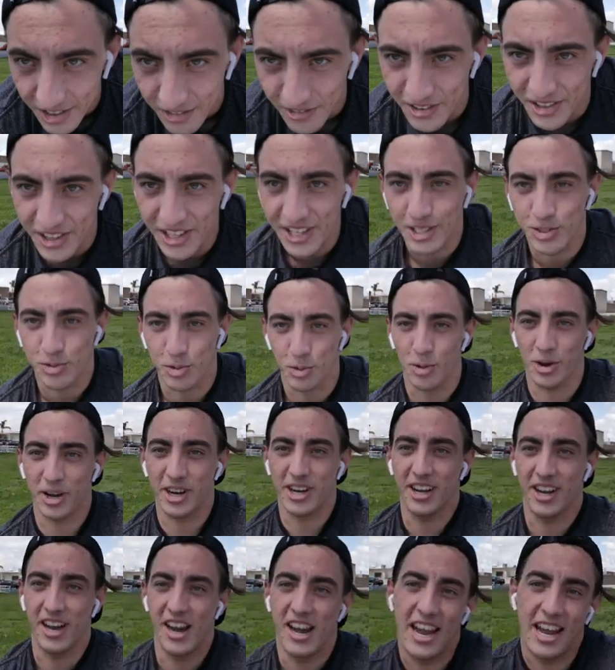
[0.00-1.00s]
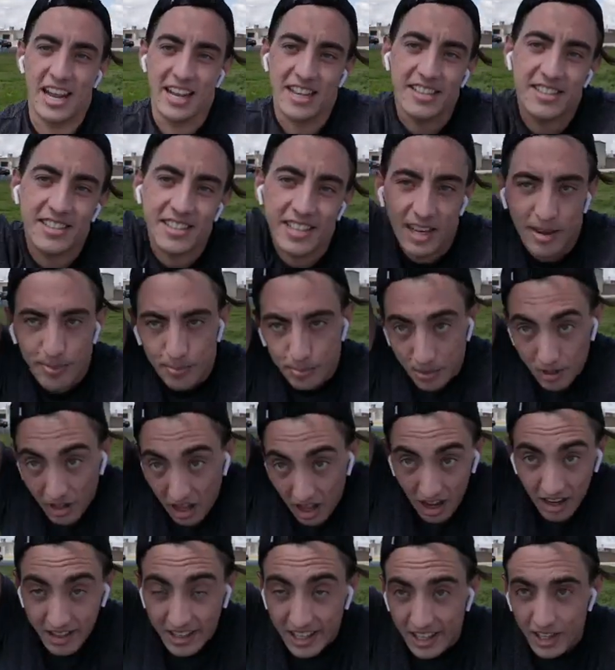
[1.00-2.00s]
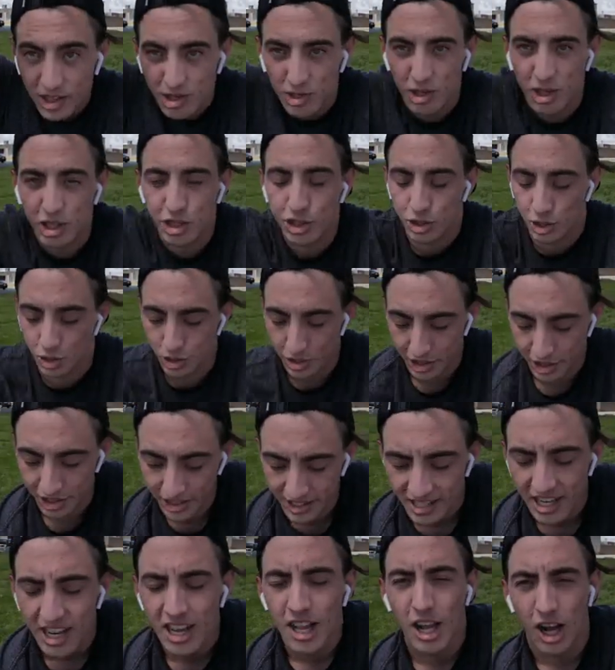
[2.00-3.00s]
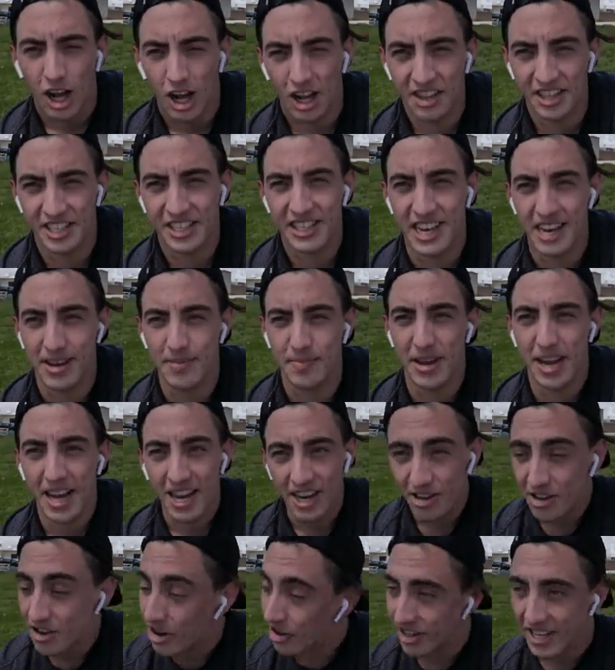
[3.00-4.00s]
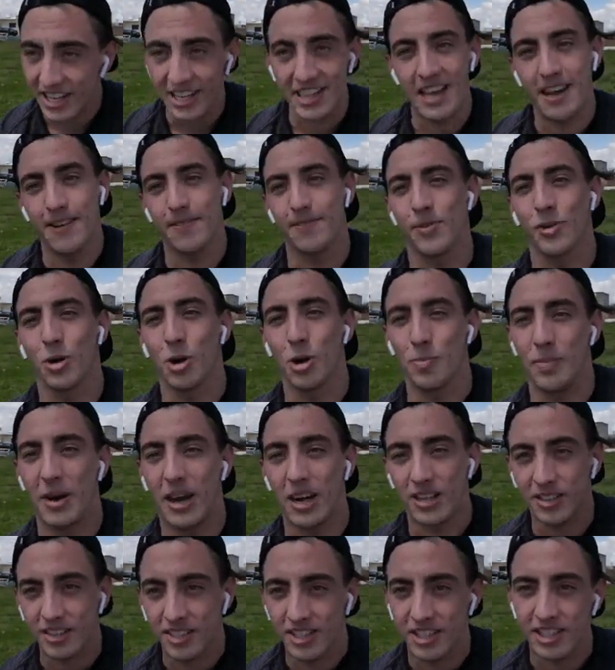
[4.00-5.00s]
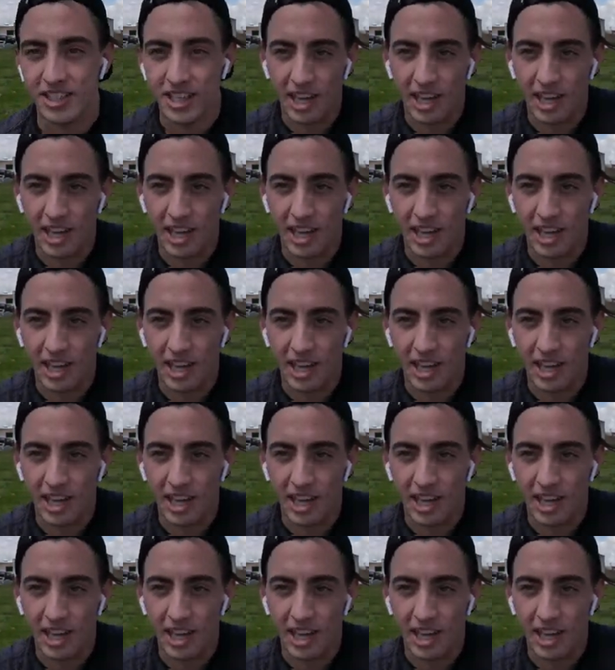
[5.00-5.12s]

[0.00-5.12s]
for these we're working on handstand blocking through our shoulders. On the dead mat you don't get that floor bounce, so you